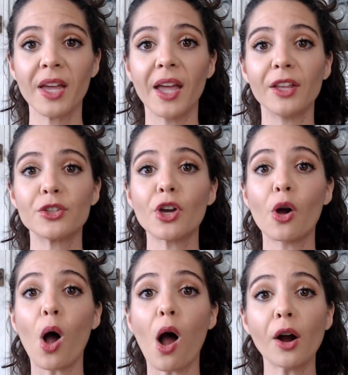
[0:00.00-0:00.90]
And
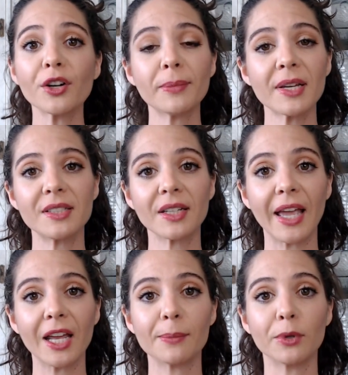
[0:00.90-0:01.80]
so our domestic
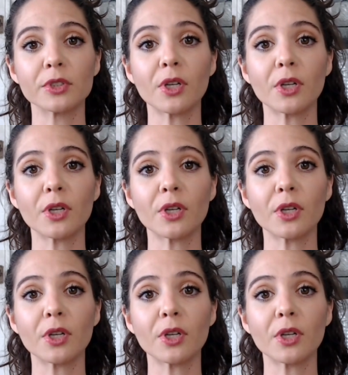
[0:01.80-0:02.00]
animals